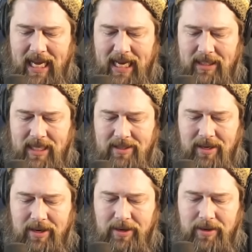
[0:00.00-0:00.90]
Let's
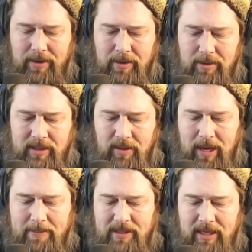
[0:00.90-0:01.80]
go
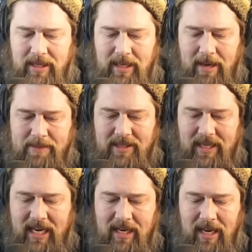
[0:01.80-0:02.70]
opposite
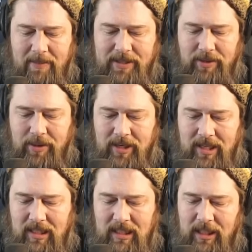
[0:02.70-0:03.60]
day, opposite
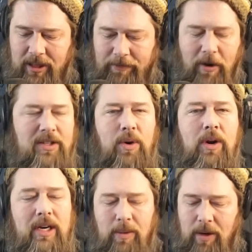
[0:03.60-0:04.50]
order. The first
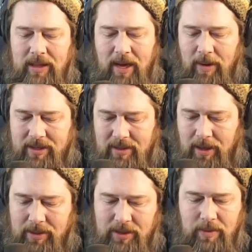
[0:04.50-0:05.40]
order didn't work that well, so now
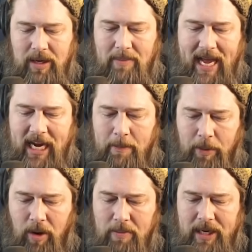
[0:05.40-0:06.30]
we'll just run it back.
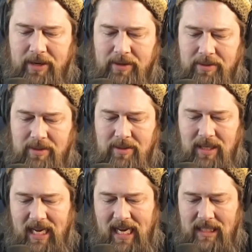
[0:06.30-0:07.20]
Promos,
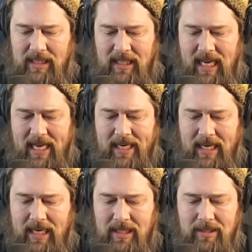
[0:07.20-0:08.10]

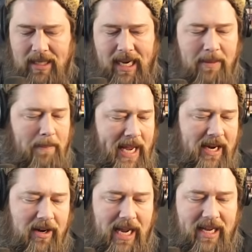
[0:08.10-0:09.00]
Liliana and
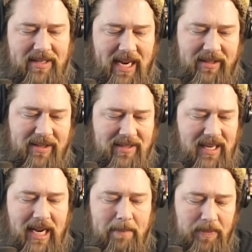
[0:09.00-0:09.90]
Banner, yeah, exactly the
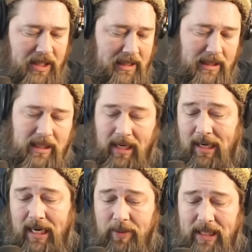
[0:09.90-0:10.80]
same. All
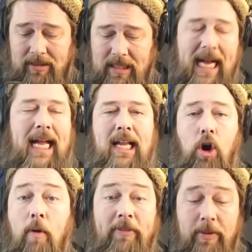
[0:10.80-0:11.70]
right, well,
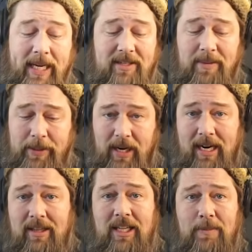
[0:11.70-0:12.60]
hopefully we get something good out
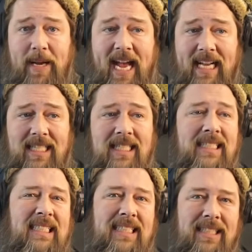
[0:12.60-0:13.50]
of these packs.
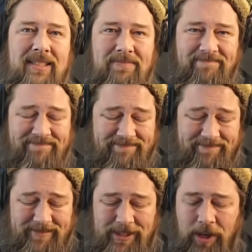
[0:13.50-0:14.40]

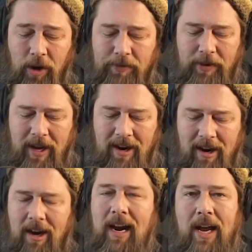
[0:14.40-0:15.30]
So
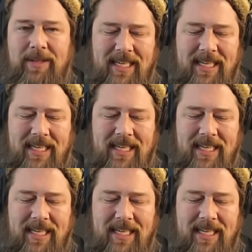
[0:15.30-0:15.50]
far, I would say